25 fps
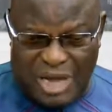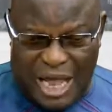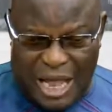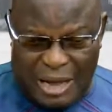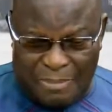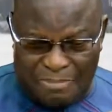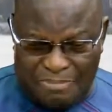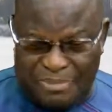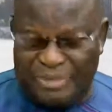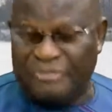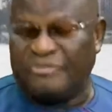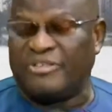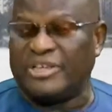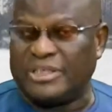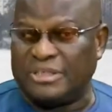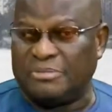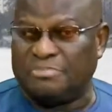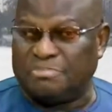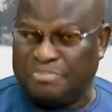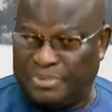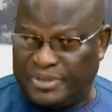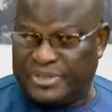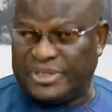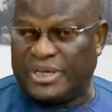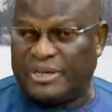and
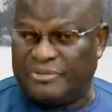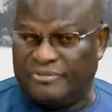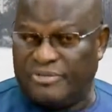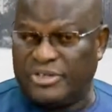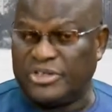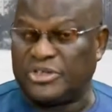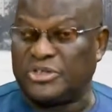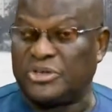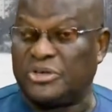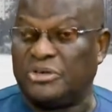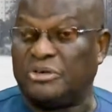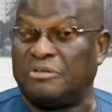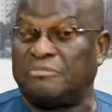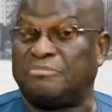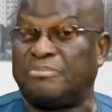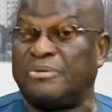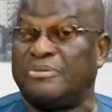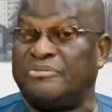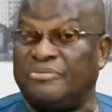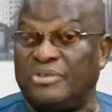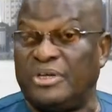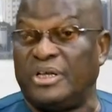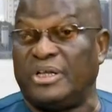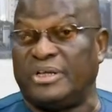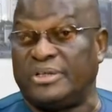preservation of
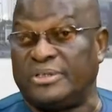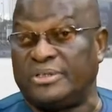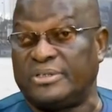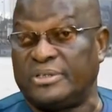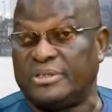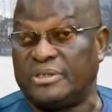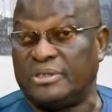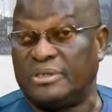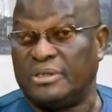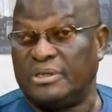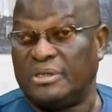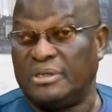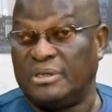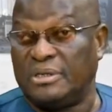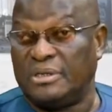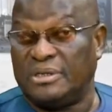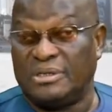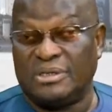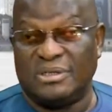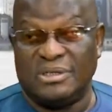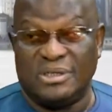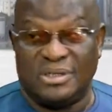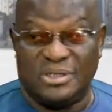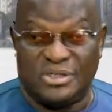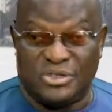privilege
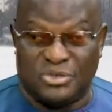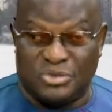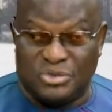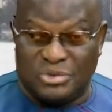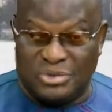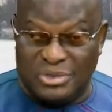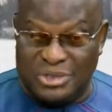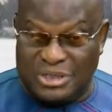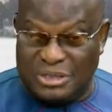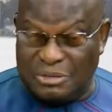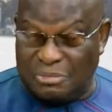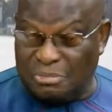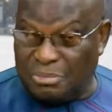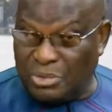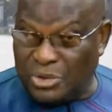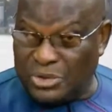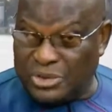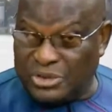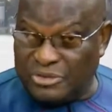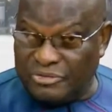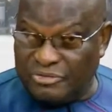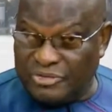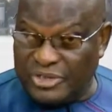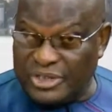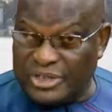is the
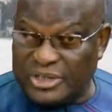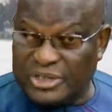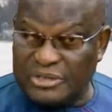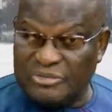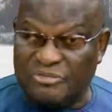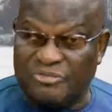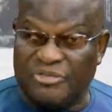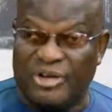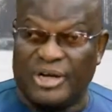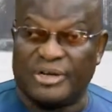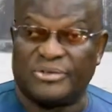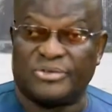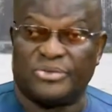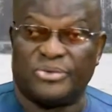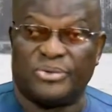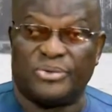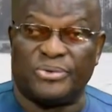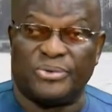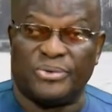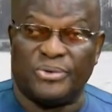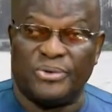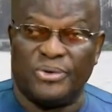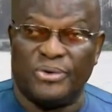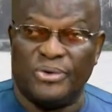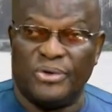motivating factor.
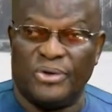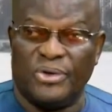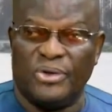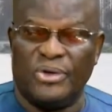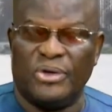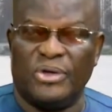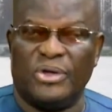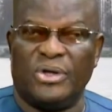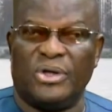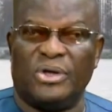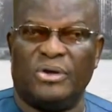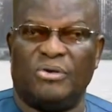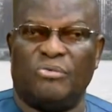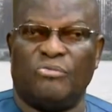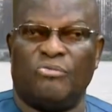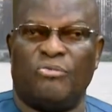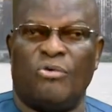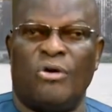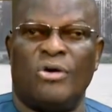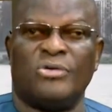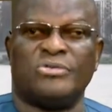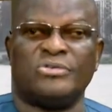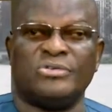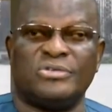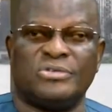
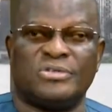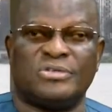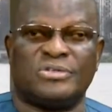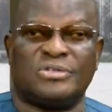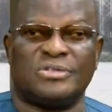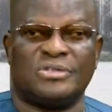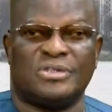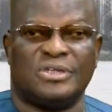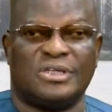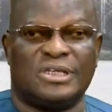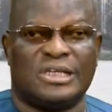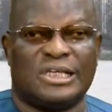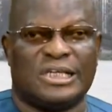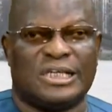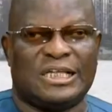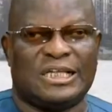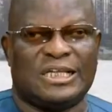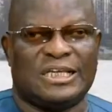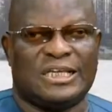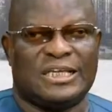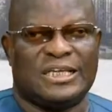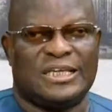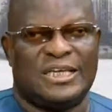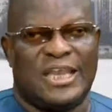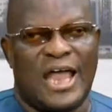Once
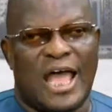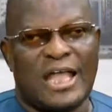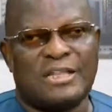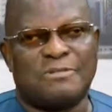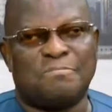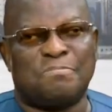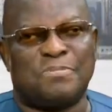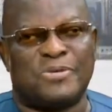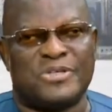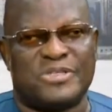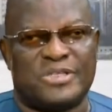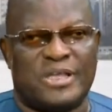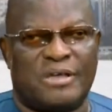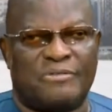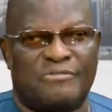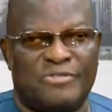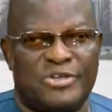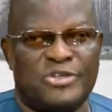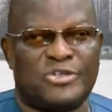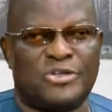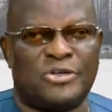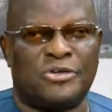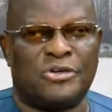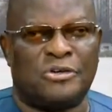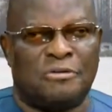that
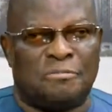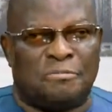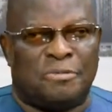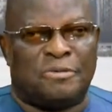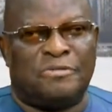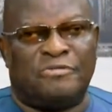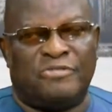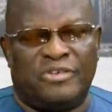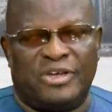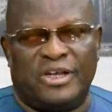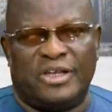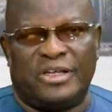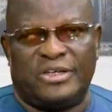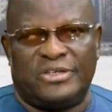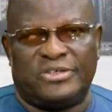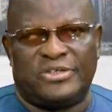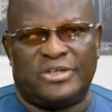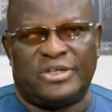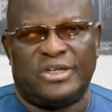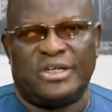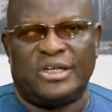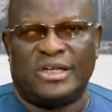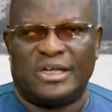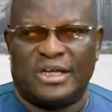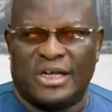preservation of
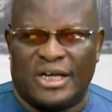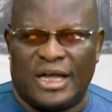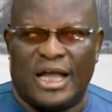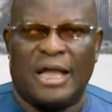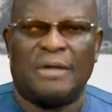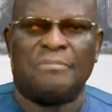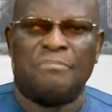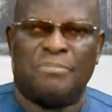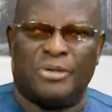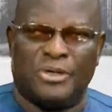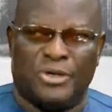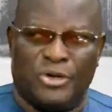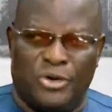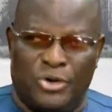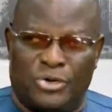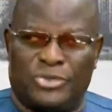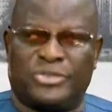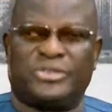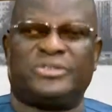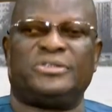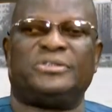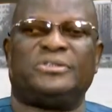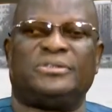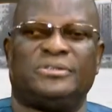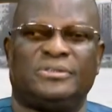privilege can be
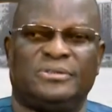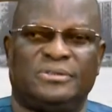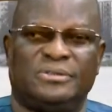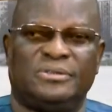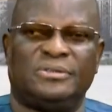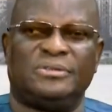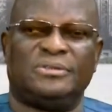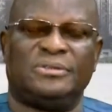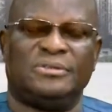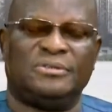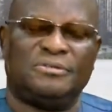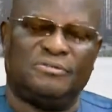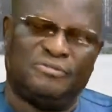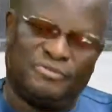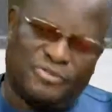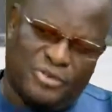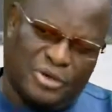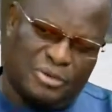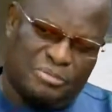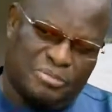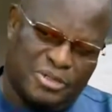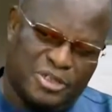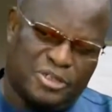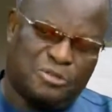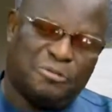gotten
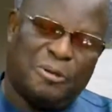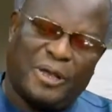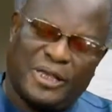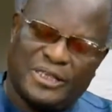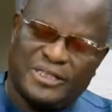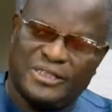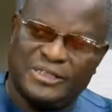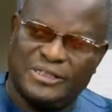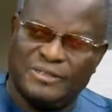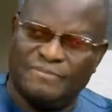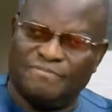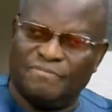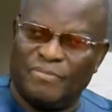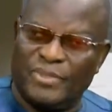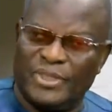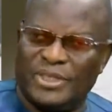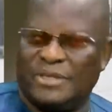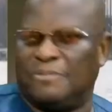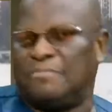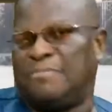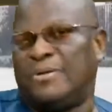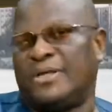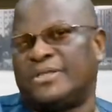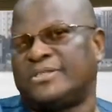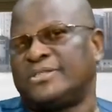from this party,
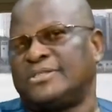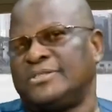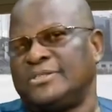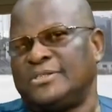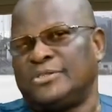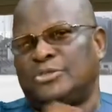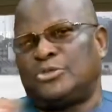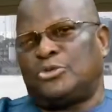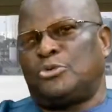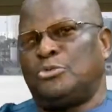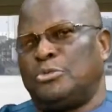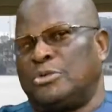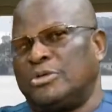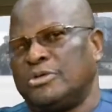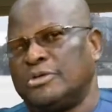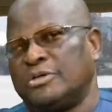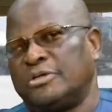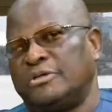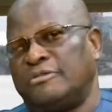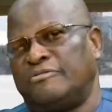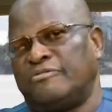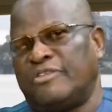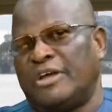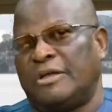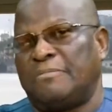the best thing is to
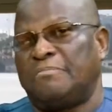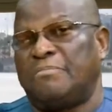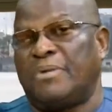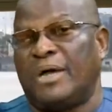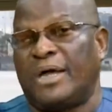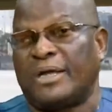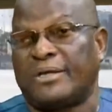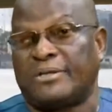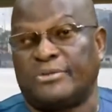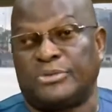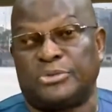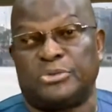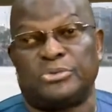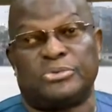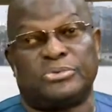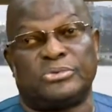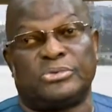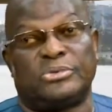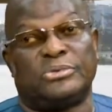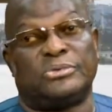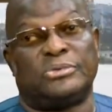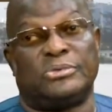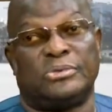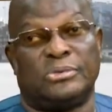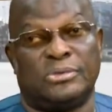revert back to.
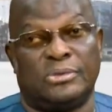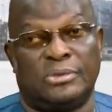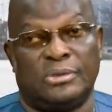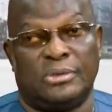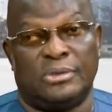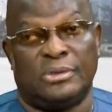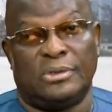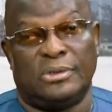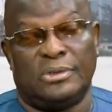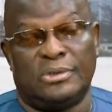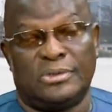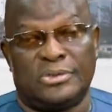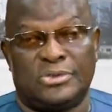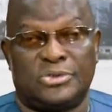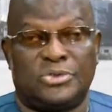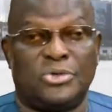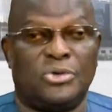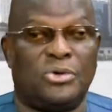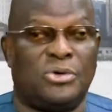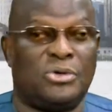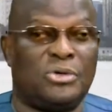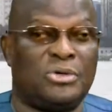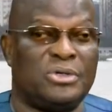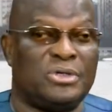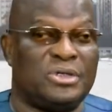
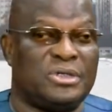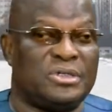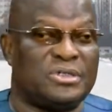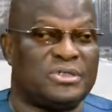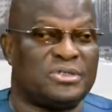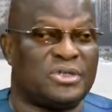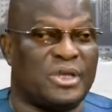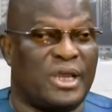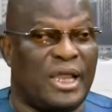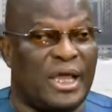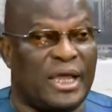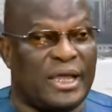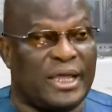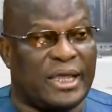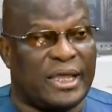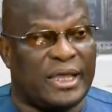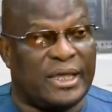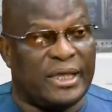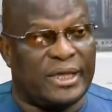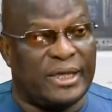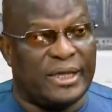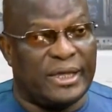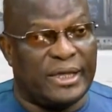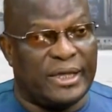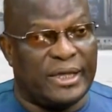So it's like